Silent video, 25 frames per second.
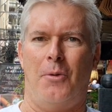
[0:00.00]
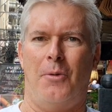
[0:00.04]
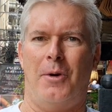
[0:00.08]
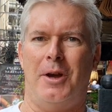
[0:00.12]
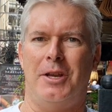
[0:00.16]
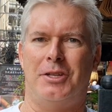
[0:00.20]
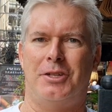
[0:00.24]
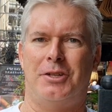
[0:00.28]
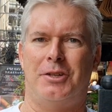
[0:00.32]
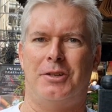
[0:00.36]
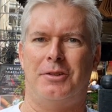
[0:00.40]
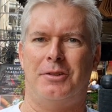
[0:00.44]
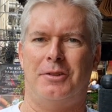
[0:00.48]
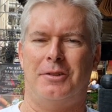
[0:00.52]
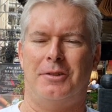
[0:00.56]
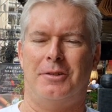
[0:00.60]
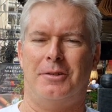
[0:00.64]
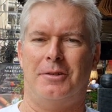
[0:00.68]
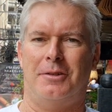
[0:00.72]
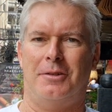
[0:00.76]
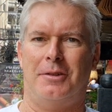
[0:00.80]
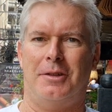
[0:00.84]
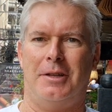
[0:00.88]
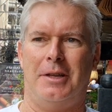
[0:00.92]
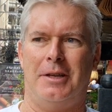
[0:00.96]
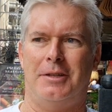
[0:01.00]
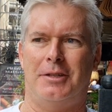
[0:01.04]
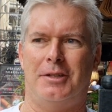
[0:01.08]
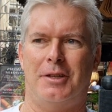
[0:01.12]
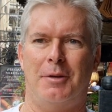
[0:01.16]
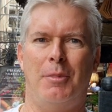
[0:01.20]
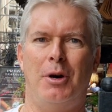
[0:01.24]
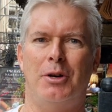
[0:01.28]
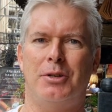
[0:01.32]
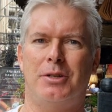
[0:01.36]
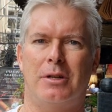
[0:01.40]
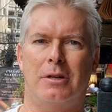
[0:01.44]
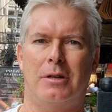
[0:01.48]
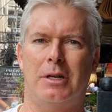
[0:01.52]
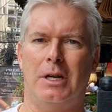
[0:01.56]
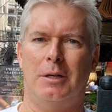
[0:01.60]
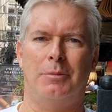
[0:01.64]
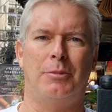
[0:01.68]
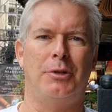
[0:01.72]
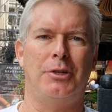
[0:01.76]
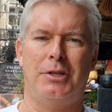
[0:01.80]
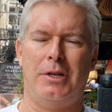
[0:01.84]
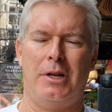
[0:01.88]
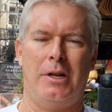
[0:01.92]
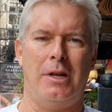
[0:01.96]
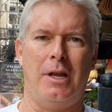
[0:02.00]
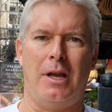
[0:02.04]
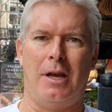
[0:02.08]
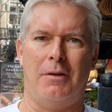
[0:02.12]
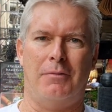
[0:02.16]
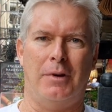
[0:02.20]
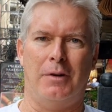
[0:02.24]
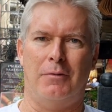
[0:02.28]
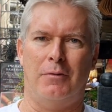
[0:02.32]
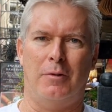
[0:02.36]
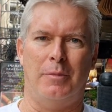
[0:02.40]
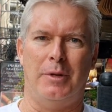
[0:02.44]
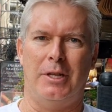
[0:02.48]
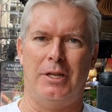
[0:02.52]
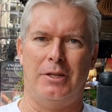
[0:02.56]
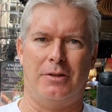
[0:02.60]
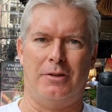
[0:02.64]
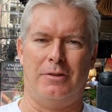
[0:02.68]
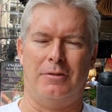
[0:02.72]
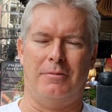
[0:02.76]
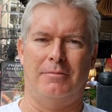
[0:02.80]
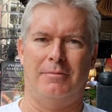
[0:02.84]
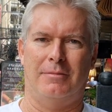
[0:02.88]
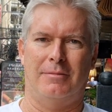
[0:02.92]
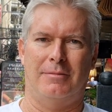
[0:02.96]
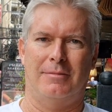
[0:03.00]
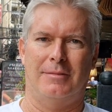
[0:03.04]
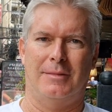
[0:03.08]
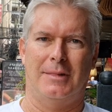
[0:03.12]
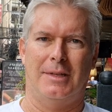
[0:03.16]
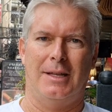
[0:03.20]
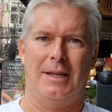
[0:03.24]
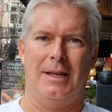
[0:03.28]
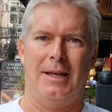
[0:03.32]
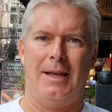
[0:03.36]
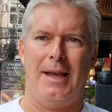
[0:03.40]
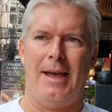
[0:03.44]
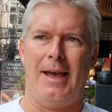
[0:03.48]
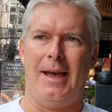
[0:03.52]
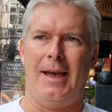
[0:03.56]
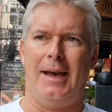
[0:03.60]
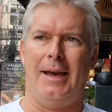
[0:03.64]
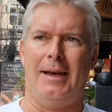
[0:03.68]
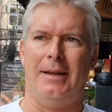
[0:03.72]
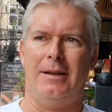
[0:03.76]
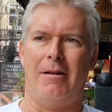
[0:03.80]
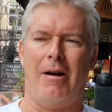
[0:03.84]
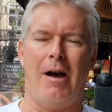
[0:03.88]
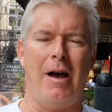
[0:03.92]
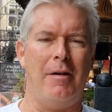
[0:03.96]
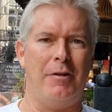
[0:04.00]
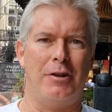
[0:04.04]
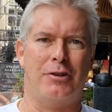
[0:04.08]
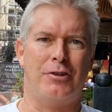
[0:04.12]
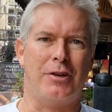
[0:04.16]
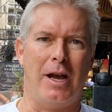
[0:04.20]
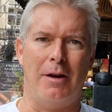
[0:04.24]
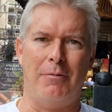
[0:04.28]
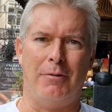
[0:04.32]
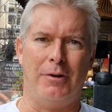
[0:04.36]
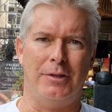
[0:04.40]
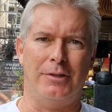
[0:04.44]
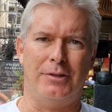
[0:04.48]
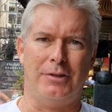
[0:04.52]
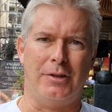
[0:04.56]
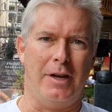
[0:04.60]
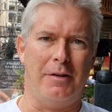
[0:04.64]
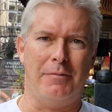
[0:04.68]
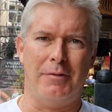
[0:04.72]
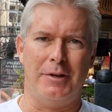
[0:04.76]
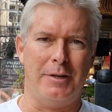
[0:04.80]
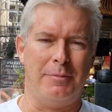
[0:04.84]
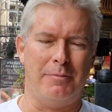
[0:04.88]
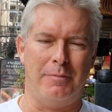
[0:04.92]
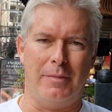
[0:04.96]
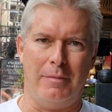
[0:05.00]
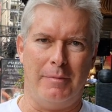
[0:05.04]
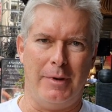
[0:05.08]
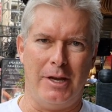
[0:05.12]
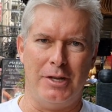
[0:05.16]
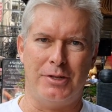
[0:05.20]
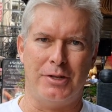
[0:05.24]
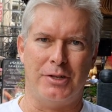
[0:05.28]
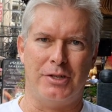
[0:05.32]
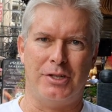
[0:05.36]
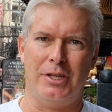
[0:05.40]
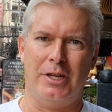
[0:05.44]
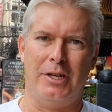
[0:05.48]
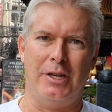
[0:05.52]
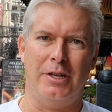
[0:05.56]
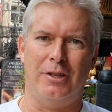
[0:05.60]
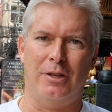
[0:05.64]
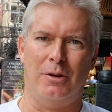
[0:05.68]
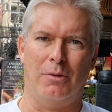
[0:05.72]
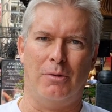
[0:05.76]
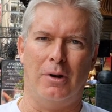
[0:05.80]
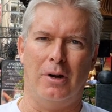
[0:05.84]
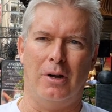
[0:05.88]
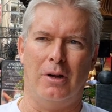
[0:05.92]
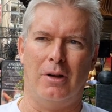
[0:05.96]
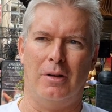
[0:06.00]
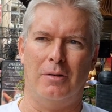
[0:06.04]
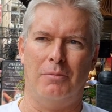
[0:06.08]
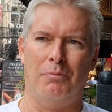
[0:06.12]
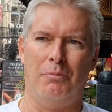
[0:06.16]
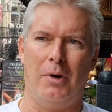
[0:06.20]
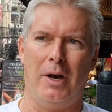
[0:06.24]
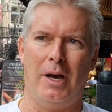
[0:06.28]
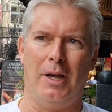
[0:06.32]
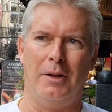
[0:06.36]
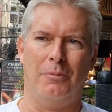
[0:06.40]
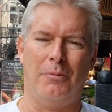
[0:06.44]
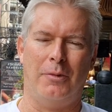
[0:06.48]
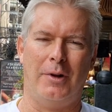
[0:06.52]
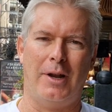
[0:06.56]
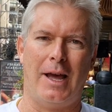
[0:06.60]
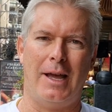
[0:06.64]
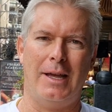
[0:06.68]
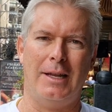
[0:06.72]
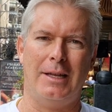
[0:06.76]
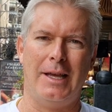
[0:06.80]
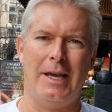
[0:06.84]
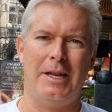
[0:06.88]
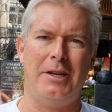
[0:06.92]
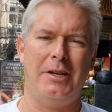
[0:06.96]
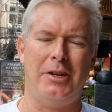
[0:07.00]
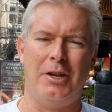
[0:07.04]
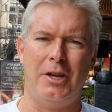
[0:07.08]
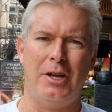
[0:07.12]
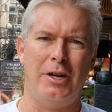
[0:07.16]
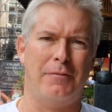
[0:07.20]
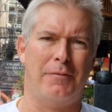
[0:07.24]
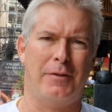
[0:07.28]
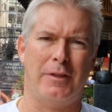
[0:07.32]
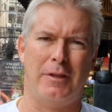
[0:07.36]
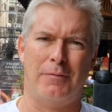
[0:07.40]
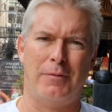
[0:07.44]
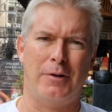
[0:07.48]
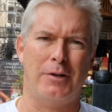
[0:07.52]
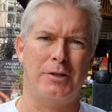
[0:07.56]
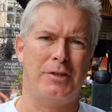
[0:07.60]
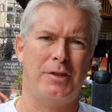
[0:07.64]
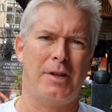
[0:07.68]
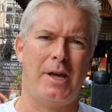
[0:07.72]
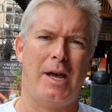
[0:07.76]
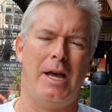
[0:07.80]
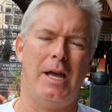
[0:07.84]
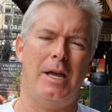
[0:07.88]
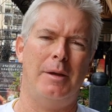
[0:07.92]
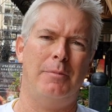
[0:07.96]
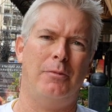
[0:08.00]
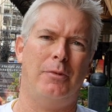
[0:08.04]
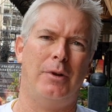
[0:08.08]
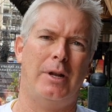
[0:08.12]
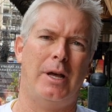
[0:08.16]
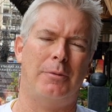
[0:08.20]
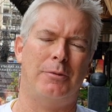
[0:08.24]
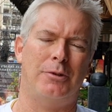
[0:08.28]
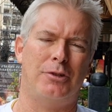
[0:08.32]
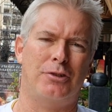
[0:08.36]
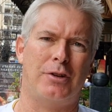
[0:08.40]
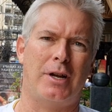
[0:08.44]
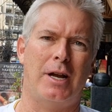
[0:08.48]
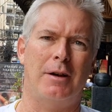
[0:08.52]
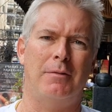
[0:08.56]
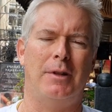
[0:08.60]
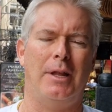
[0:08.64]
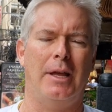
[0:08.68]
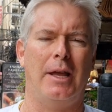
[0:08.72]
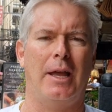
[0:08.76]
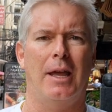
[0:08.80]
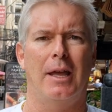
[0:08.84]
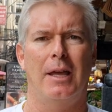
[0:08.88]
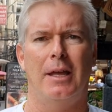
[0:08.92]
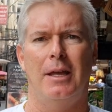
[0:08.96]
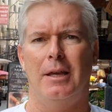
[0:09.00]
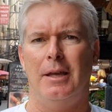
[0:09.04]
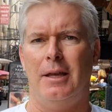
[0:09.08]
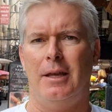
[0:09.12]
which is the most incredible city I've ever been to. And I haven't traveled to every major city in the world, but when I landed here for the first time when I was traveling